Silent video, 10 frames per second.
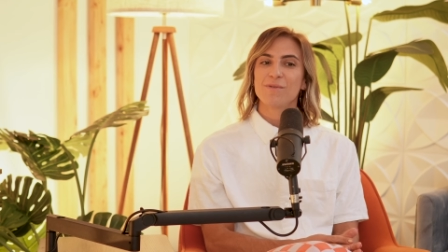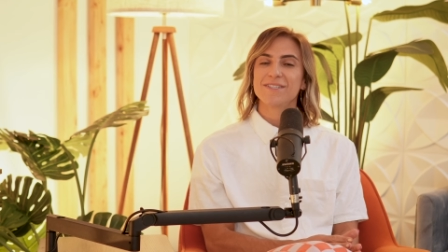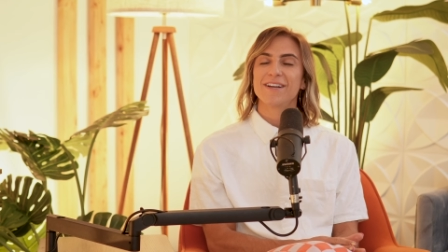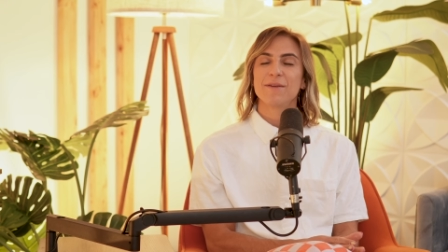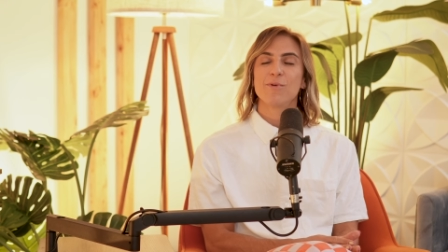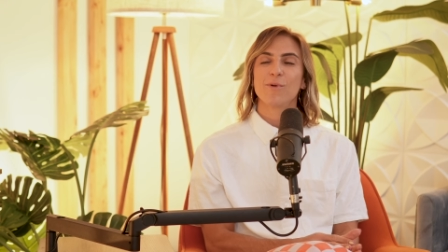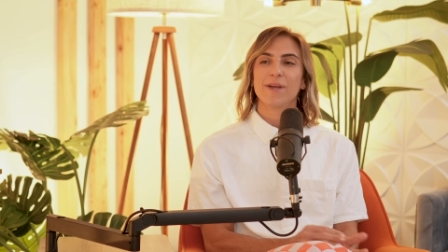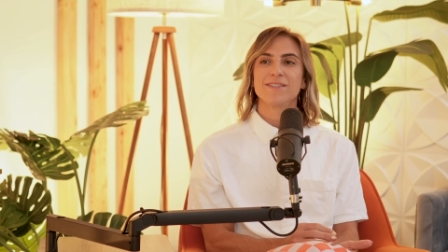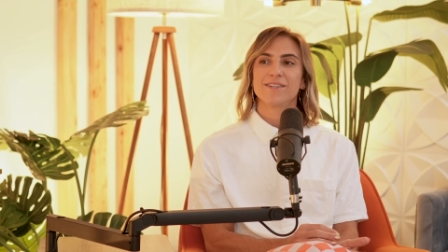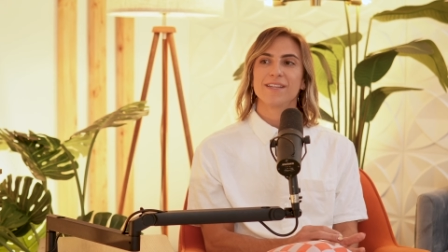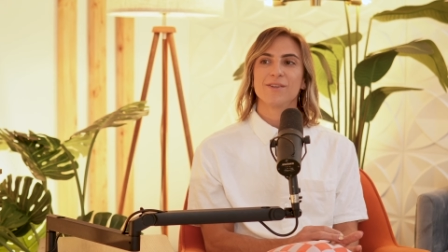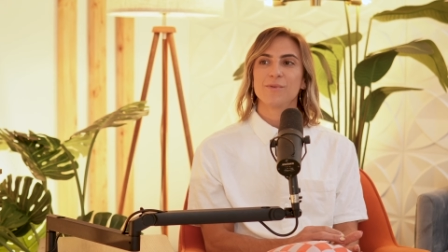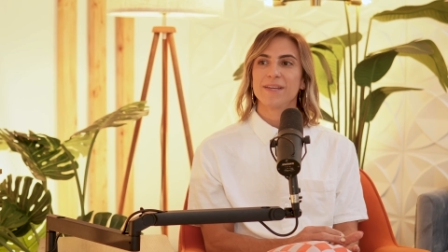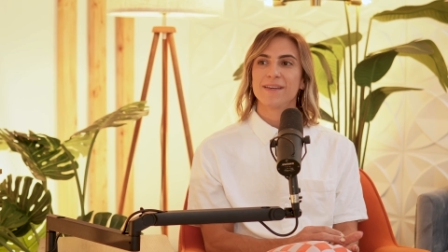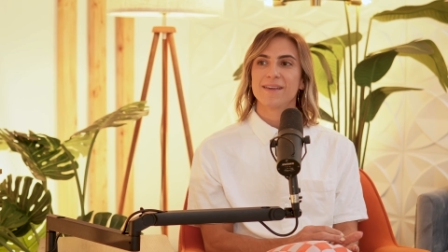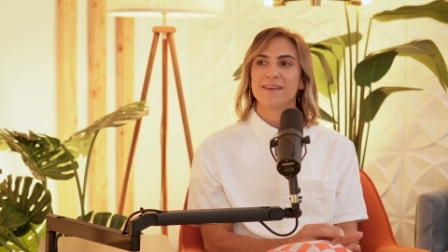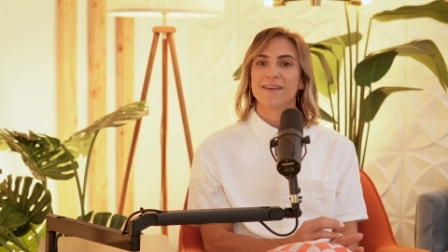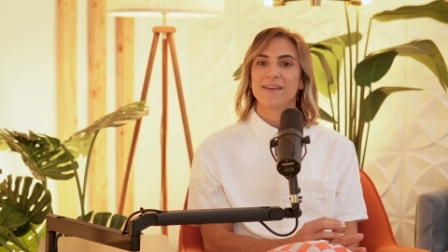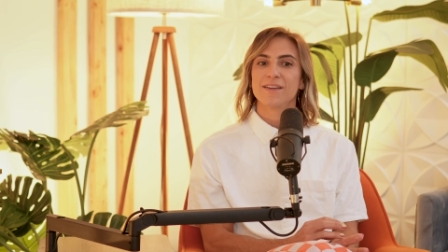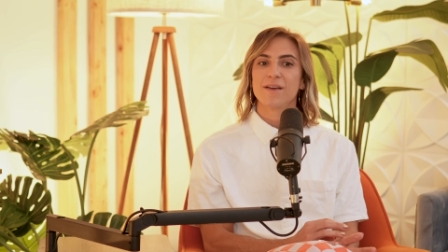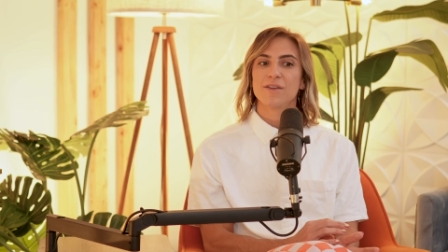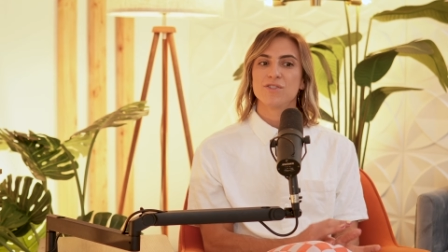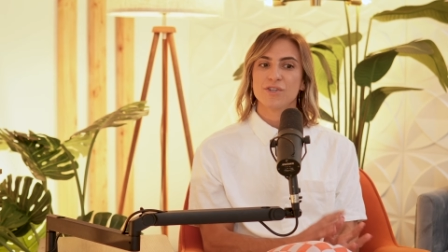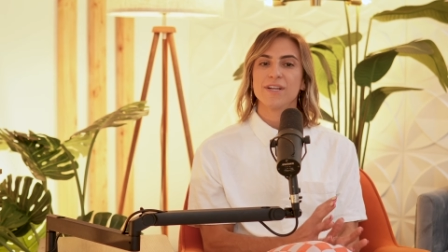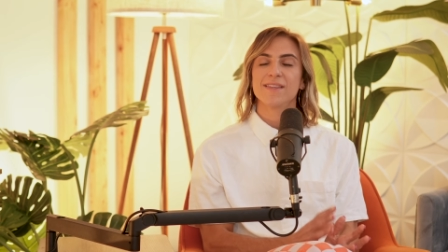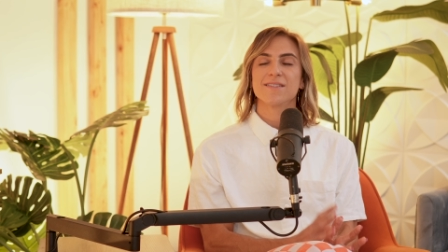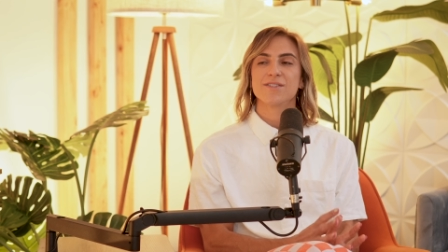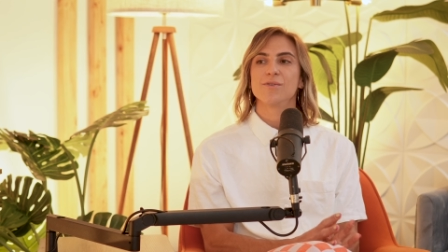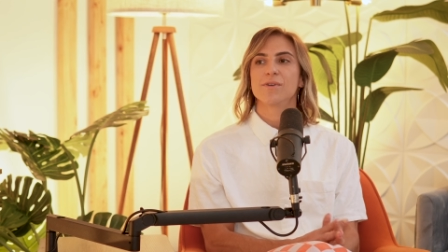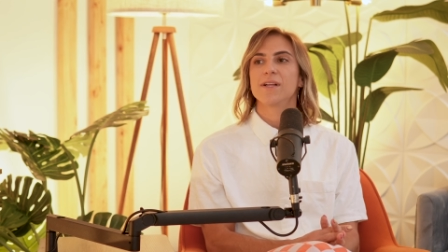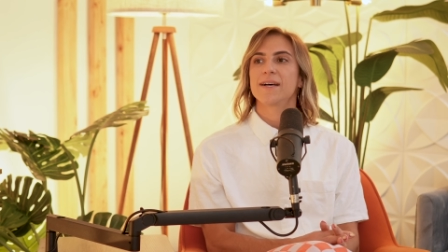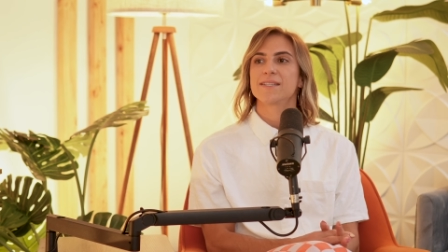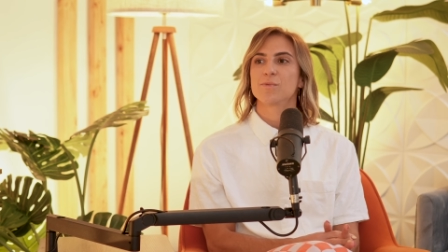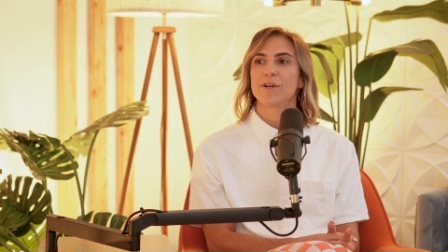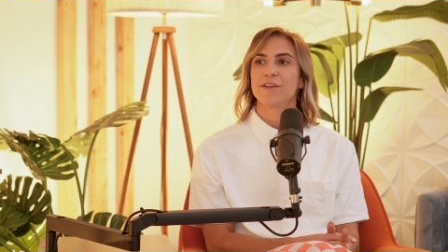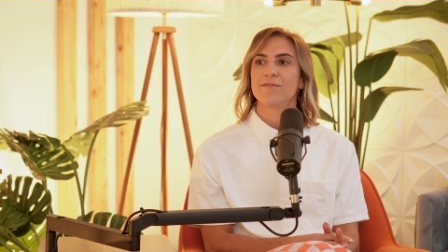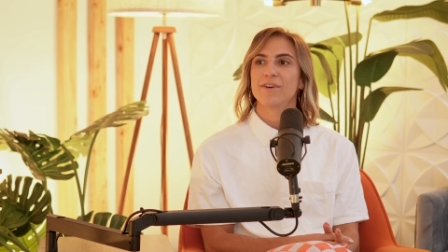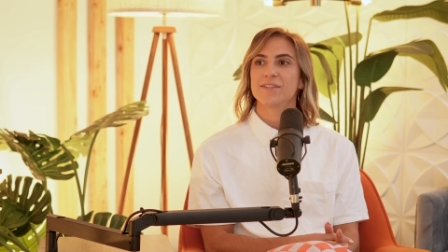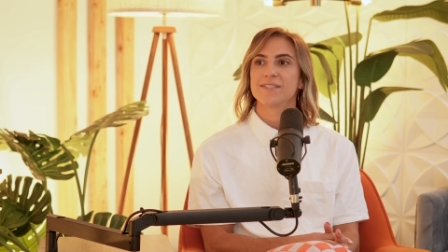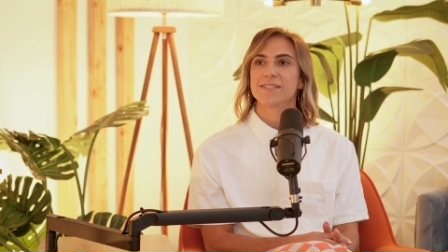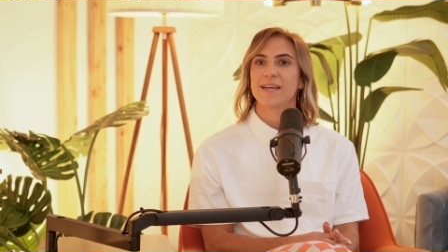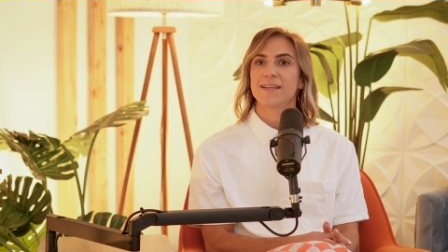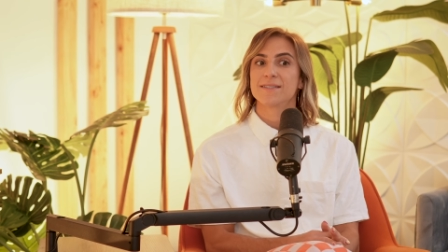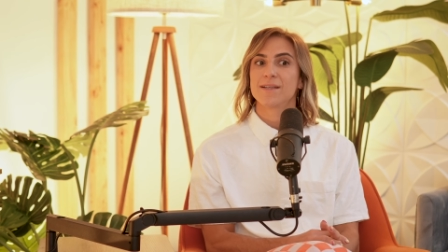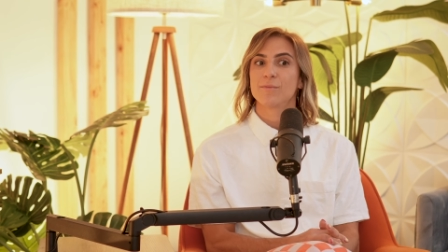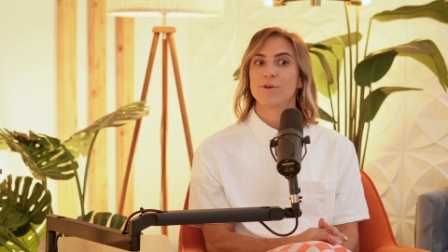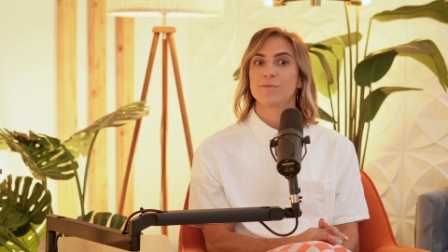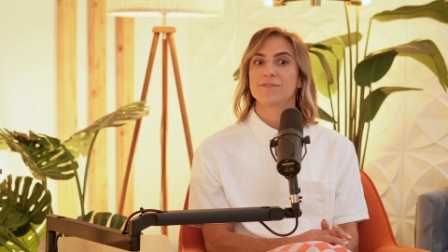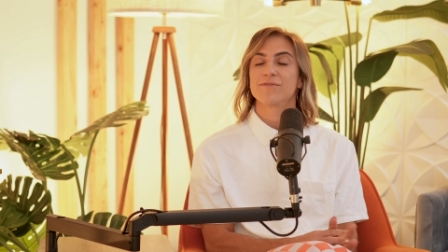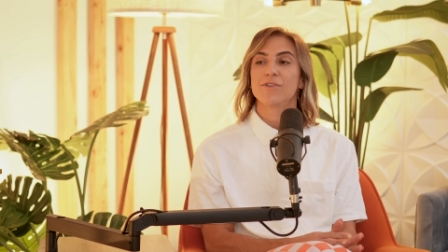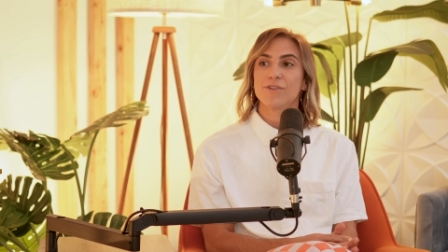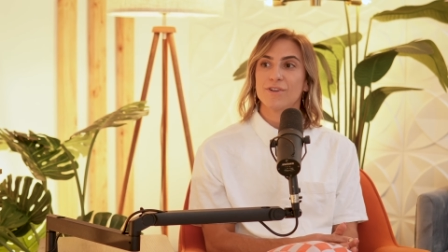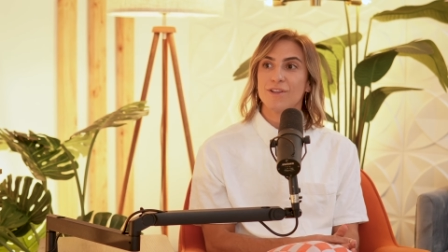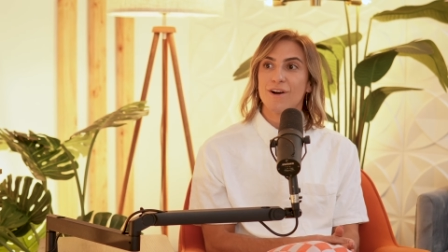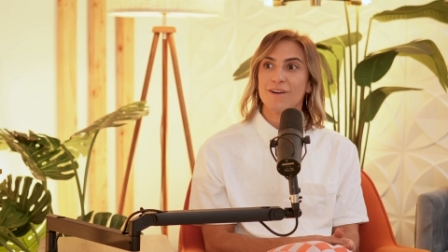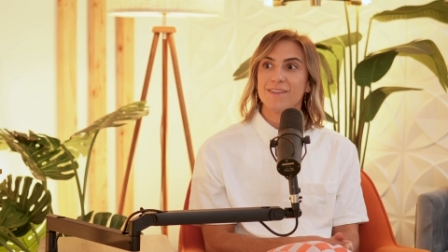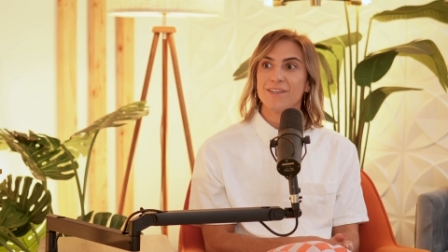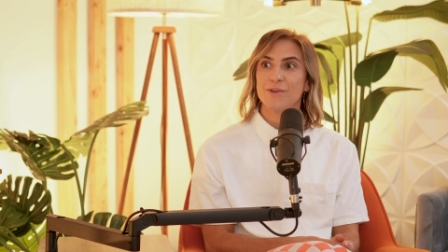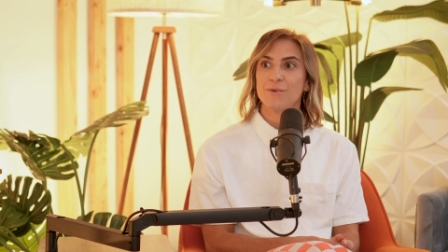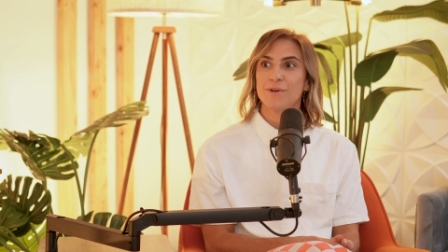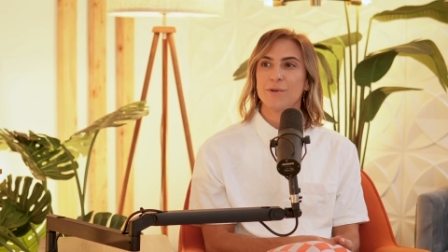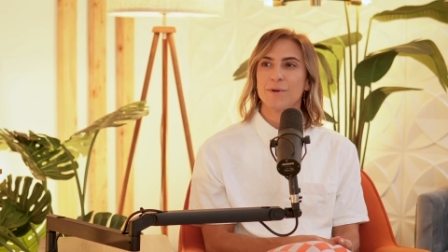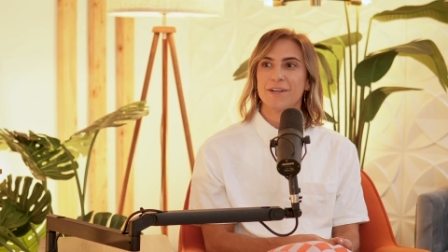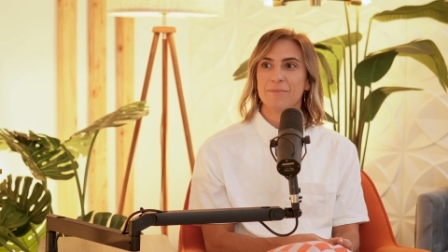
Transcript: Was there any point during the week during this new class where you felt like someone was further along than you or you were oh,